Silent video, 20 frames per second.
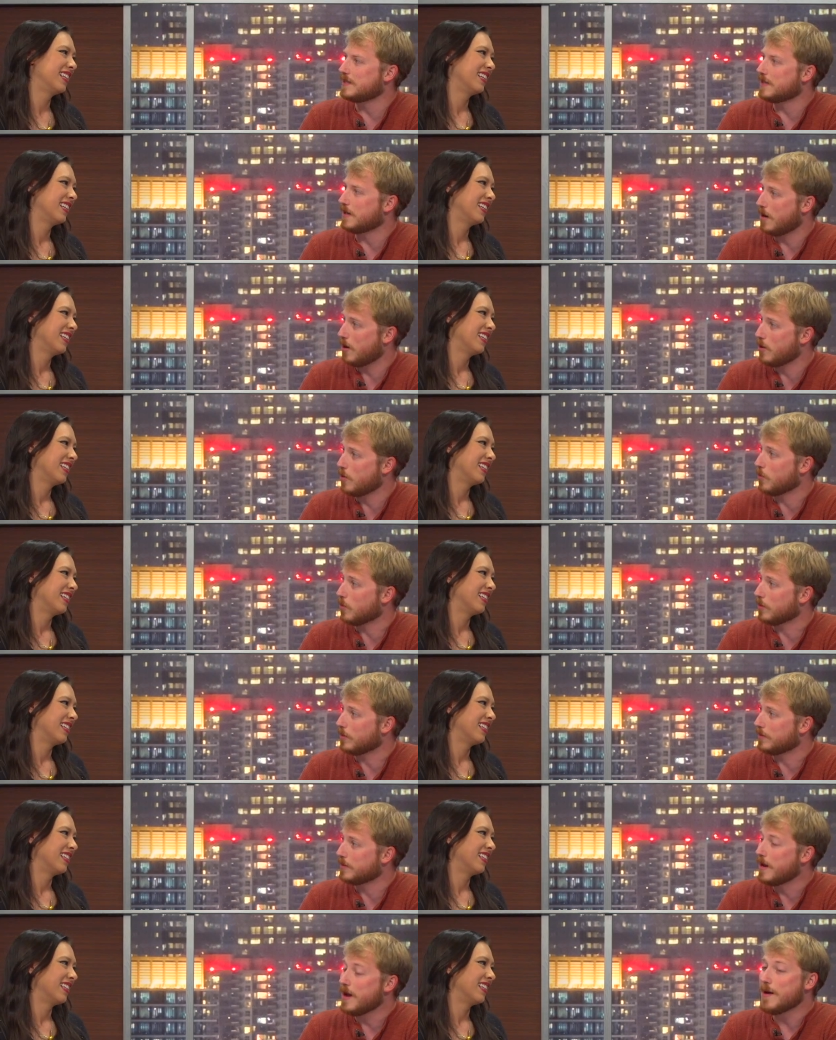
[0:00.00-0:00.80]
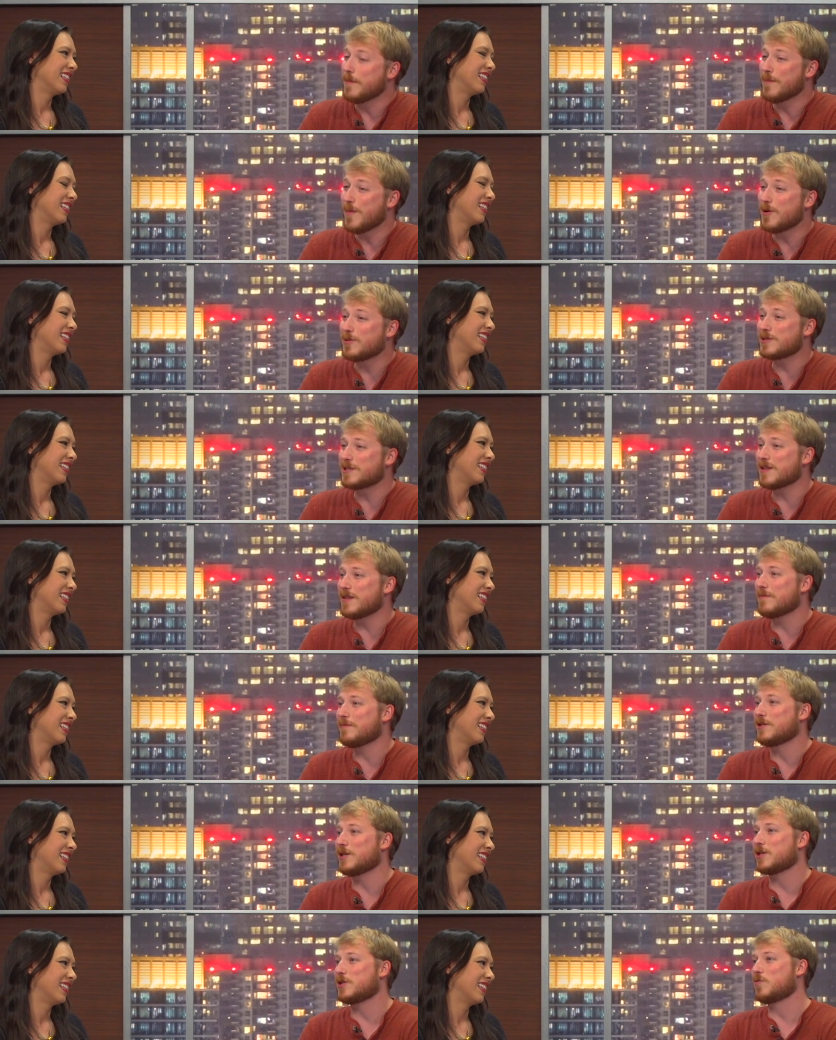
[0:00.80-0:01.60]
Speaker 1: in our world. Most of
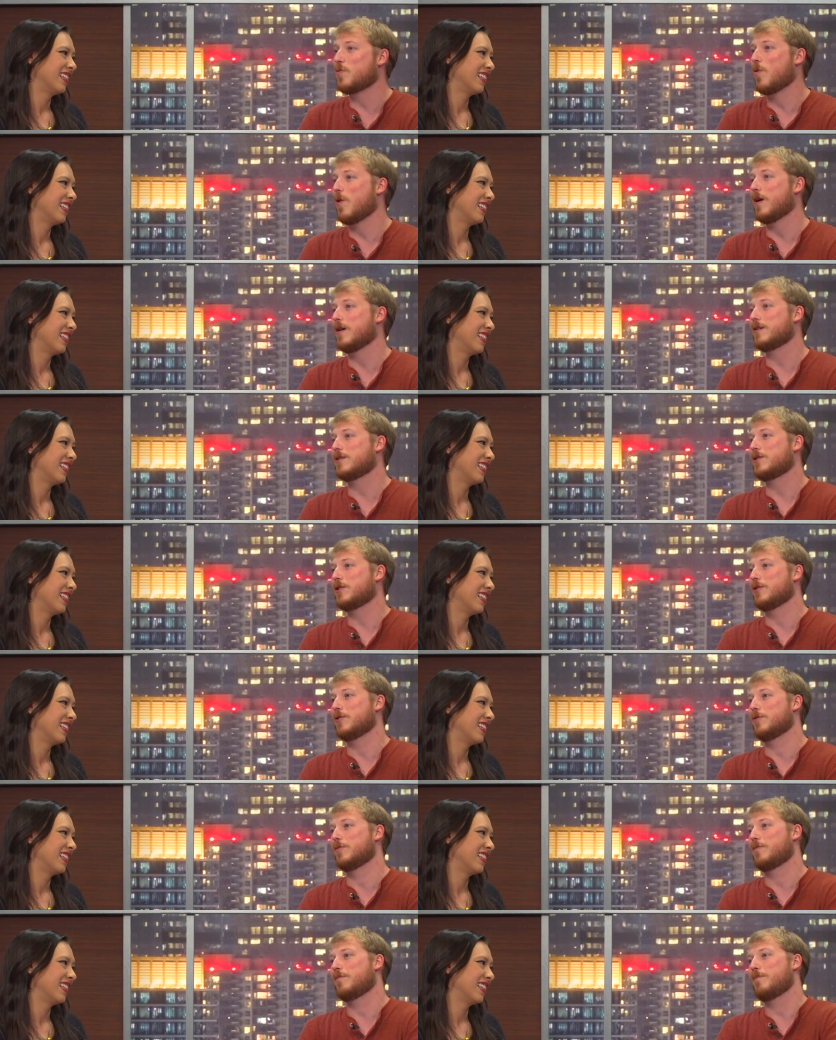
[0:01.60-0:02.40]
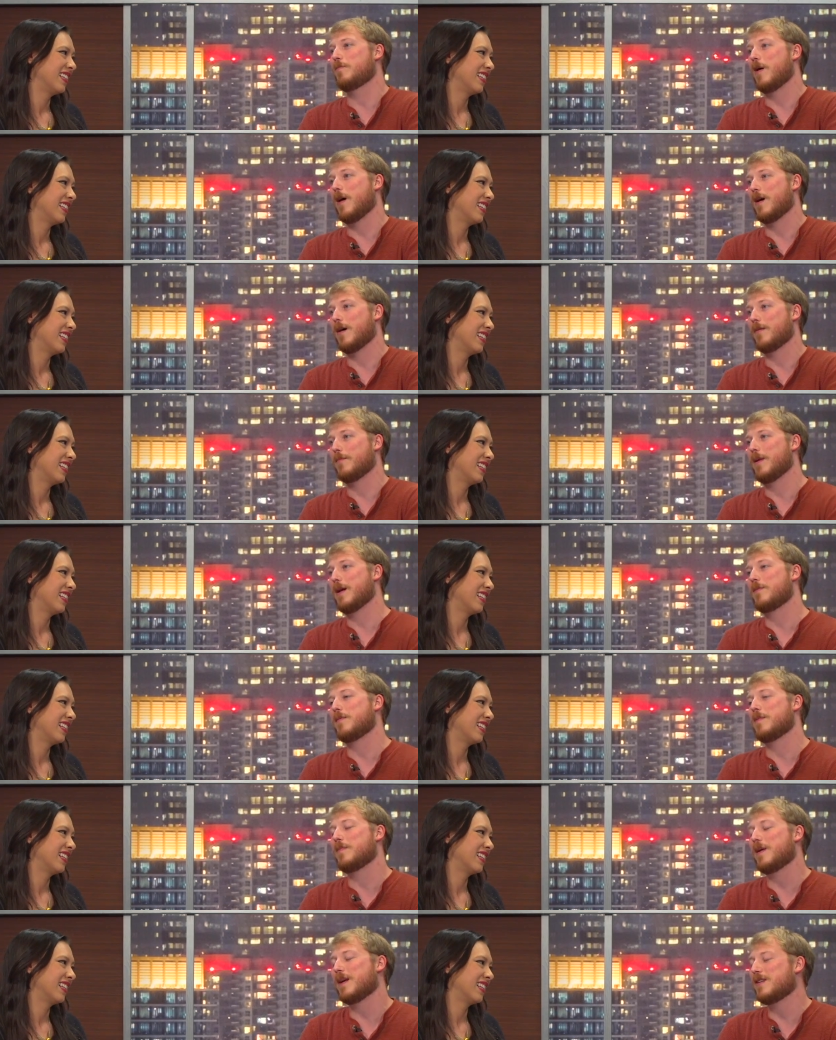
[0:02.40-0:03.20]
them just want to uh,
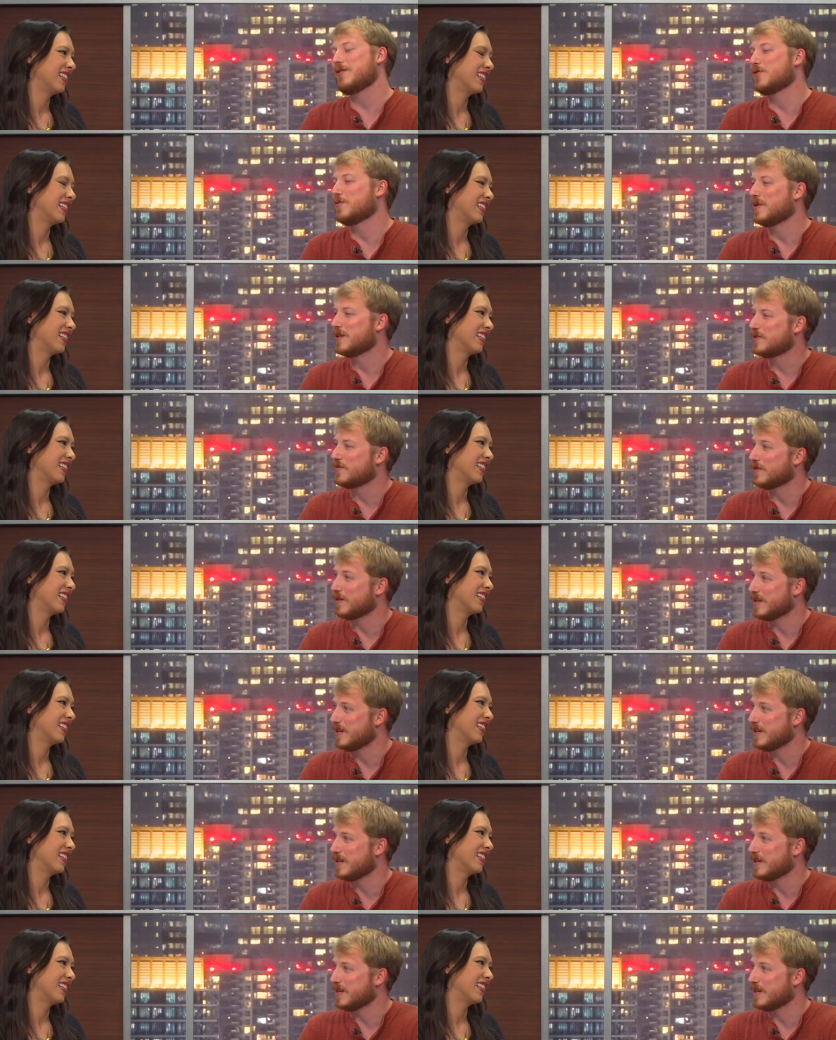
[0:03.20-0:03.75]
make me pay too much for the